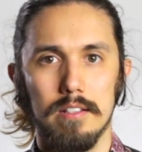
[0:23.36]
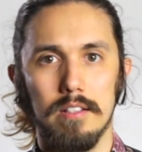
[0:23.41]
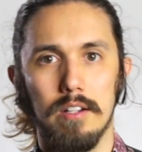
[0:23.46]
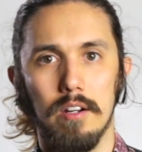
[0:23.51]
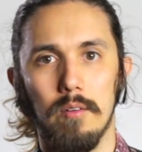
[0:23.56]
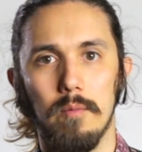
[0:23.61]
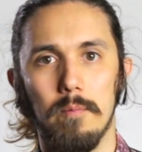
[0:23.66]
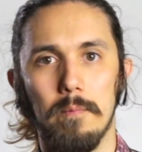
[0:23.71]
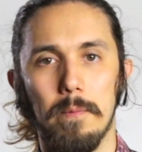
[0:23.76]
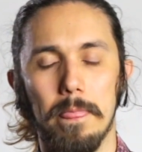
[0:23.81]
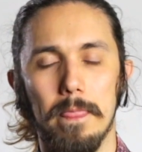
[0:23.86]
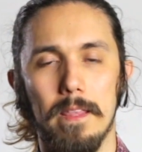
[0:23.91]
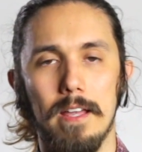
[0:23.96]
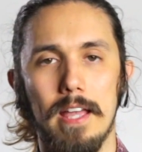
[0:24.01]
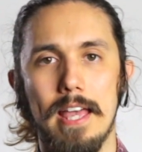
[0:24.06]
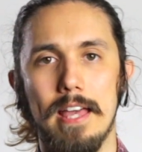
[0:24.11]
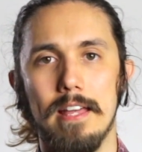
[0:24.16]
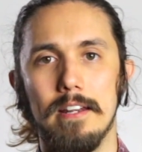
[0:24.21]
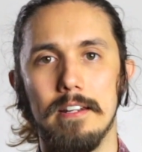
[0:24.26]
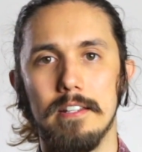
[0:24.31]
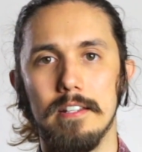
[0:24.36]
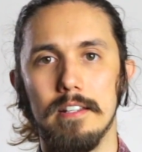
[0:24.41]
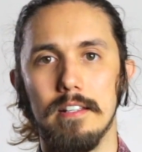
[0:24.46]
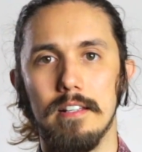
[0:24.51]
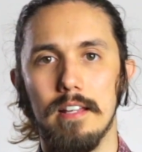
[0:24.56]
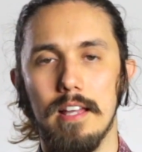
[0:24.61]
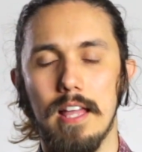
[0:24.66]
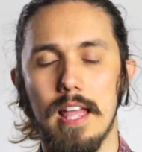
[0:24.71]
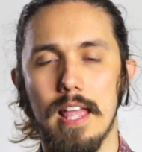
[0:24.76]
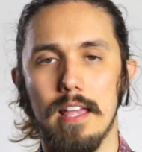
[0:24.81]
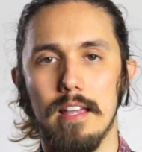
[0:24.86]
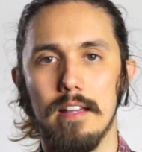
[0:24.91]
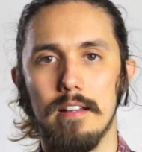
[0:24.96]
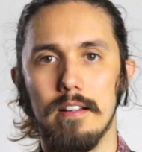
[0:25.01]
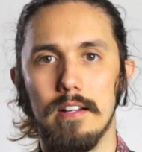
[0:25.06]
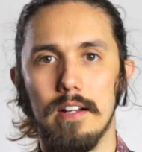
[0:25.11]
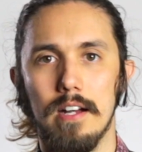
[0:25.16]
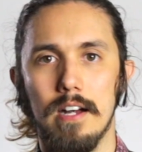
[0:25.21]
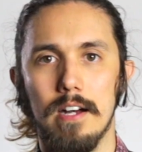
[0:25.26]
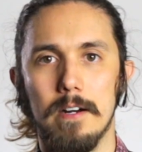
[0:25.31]
You know, and
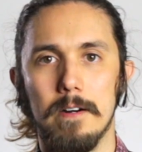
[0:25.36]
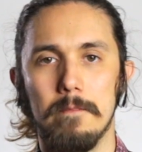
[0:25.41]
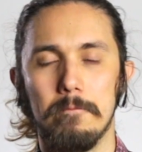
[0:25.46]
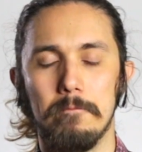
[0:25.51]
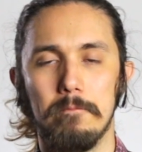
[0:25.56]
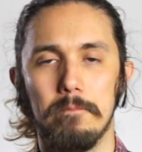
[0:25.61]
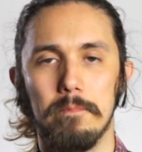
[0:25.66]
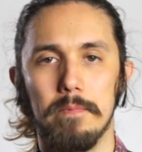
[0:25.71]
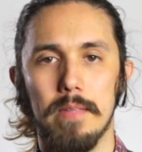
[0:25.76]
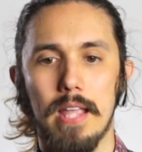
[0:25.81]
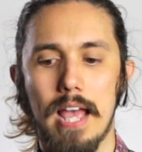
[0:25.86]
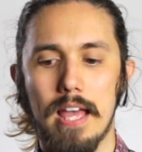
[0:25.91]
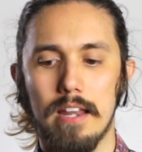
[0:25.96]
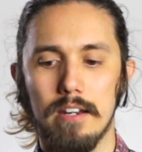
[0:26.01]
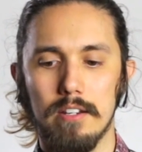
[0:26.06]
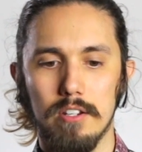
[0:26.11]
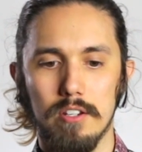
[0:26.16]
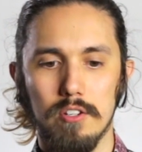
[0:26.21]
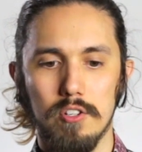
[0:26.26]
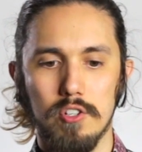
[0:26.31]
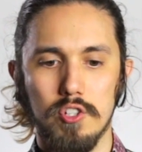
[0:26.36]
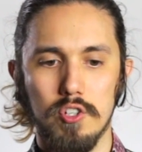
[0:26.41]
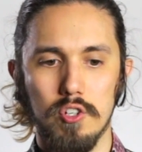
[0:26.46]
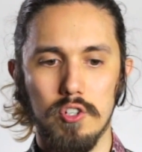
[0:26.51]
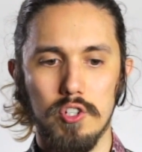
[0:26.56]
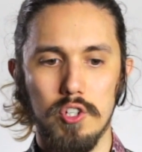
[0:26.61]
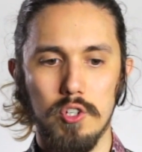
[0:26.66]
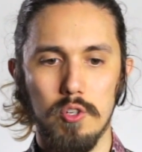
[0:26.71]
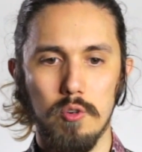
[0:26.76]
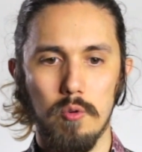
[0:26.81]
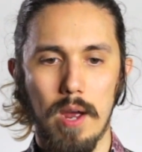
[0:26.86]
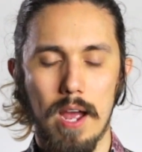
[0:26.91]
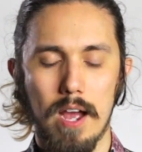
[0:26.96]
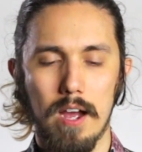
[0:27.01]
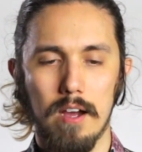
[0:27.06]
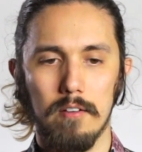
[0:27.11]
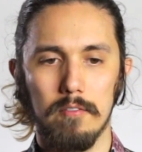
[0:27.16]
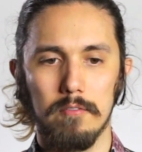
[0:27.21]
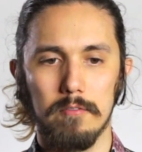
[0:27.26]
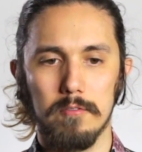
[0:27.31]
um, and should you
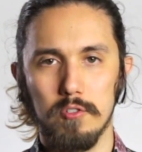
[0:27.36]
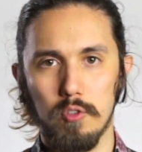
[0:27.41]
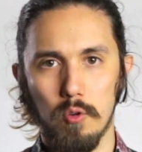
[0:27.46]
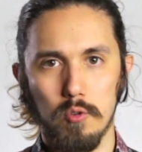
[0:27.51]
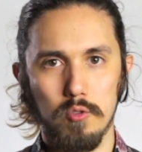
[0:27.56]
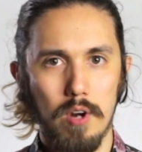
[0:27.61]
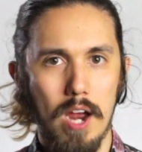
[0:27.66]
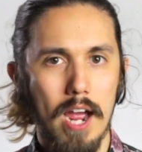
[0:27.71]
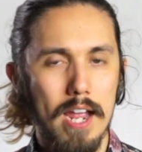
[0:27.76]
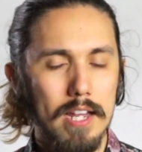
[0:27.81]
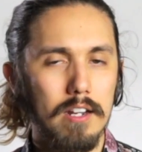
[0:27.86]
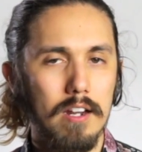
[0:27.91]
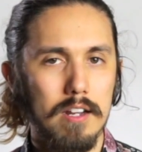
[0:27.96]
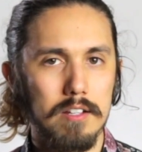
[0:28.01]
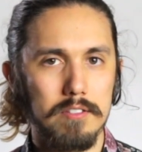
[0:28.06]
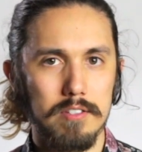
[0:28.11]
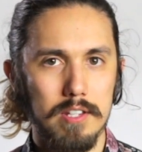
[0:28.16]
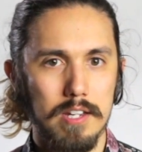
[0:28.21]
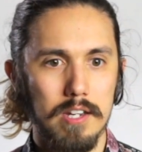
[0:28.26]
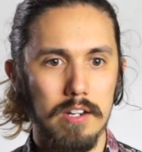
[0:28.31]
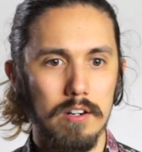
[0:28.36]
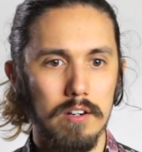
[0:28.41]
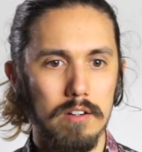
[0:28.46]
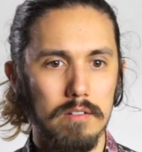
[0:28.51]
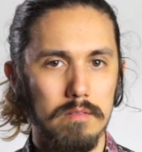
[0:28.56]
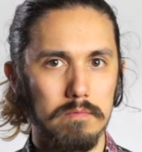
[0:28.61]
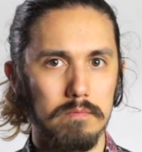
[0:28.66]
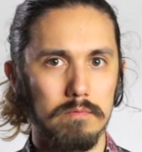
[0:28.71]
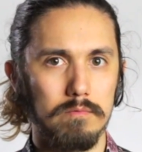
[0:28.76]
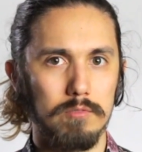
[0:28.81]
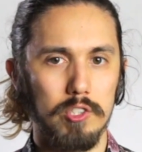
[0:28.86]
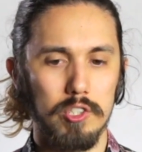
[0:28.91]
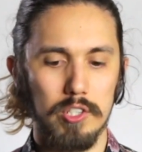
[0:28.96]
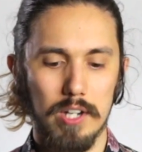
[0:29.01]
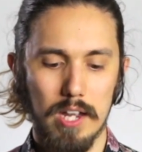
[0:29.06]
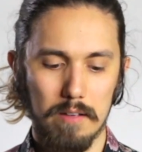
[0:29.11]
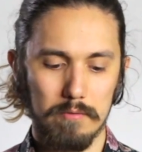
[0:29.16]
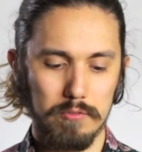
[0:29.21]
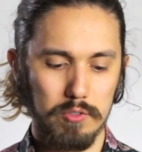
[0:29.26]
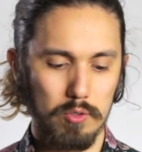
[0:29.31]
have social icons here? Should
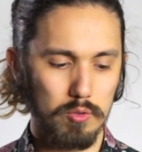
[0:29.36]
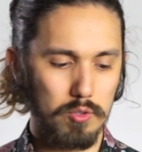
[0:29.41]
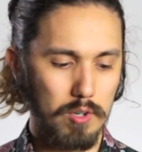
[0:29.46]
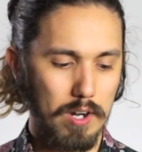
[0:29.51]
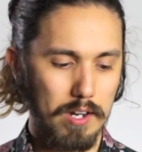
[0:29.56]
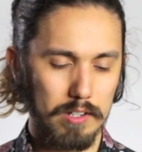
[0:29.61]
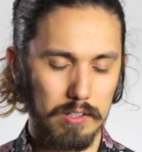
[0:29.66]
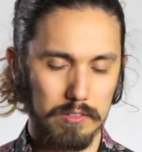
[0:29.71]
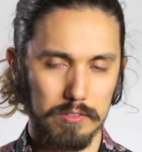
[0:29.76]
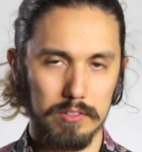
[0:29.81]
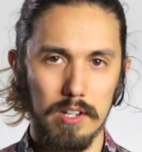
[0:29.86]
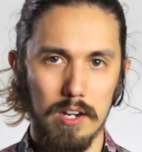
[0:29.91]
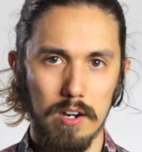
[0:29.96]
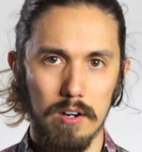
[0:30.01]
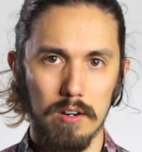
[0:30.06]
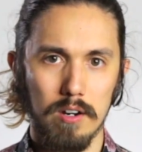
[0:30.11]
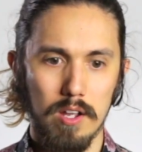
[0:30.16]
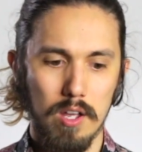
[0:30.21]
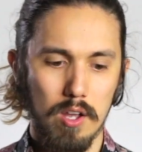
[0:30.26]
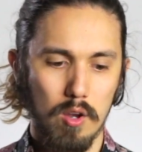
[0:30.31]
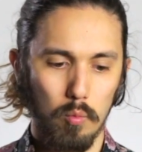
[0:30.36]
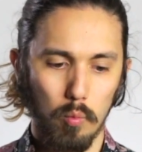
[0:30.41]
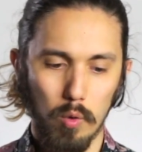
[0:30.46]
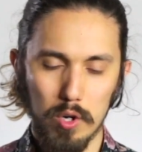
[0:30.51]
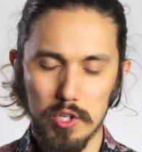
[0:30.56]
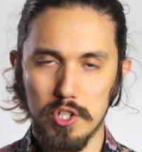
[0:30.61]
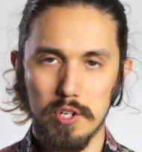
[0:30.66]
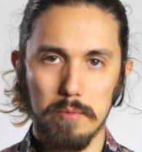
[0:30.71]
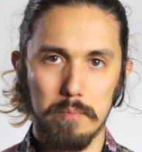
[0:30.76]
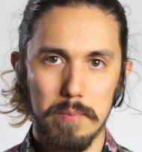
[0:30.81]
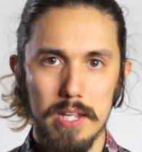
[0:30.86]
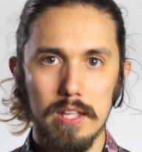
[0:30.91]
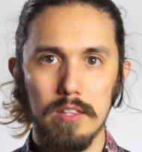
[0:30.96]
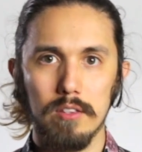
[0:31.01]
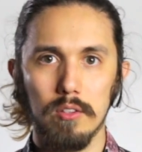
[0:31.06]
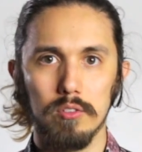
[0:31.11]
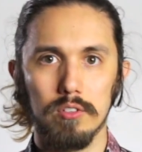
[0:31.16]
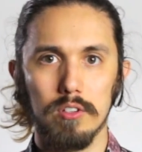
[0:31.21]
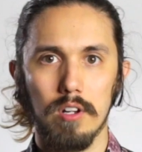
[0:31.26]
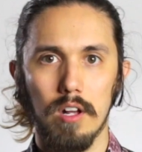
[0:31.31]
you have social icons there? what should be in
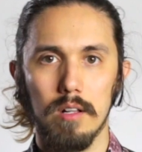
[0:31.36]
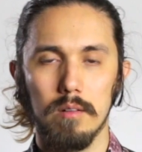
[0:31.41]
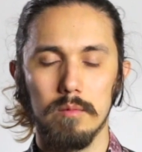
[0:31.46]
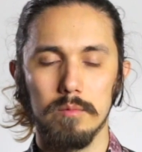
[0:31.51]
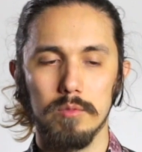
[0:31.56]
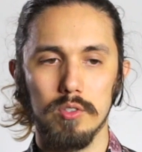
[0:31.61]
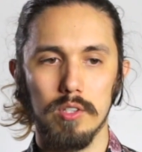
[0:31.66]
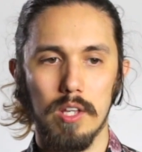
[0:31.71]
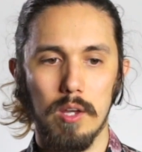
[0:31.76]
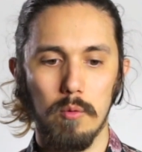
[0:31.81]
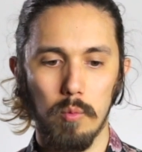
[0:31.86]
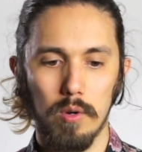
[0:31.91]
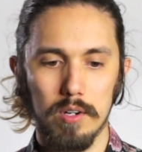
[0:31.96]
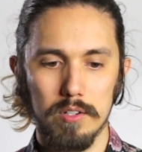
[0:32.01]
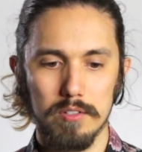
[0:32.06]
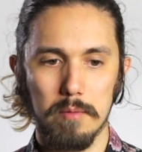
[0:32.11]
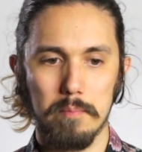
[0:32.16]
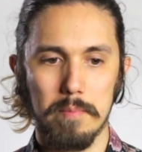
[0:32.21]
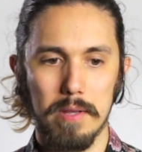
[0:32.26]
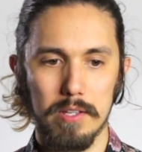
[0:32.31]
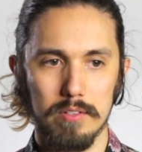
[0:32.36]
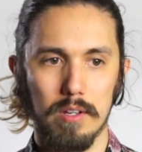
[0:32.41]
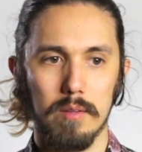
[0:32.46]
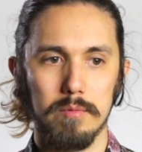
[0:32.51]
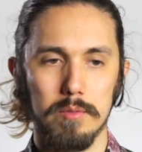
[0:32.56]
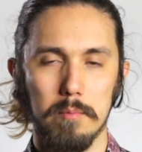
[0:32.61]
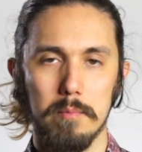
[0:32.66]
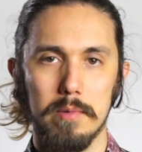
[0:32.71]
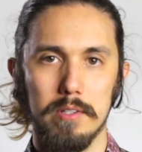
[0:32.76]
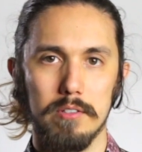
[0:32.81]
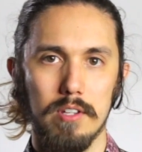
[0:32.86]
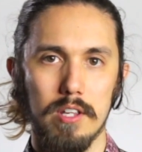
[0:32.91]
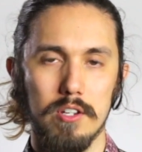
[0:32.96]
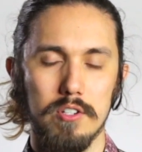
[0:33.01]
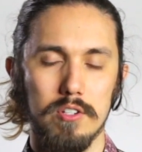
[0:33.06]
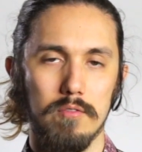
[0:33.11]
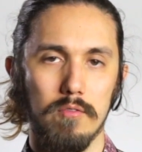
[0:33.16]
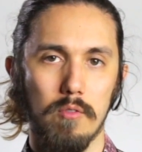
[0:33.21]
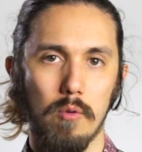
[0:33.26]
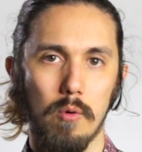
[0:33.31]
those columns, and what is the best
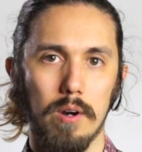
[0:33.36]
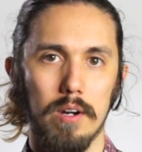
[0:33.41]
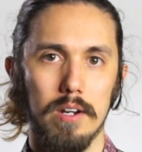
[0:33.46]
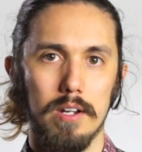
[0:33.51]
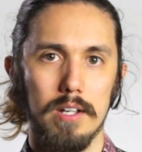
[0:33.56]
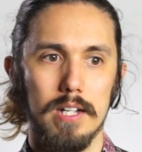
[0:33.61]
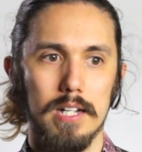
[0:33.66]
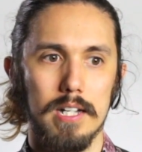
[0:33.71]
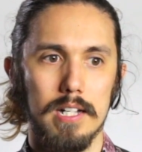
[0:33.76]
optimization for it.